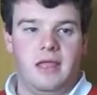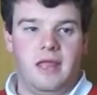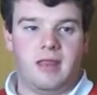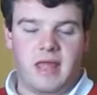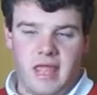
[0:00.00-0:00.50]

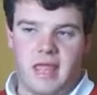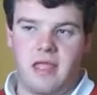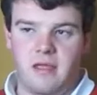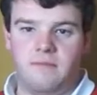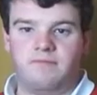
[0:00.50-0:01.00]
It's
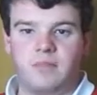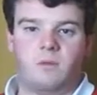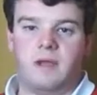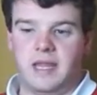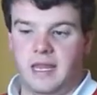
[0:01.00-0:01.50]
here
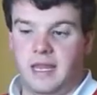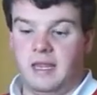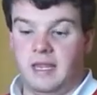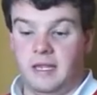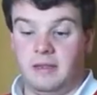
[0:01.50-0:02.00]
where he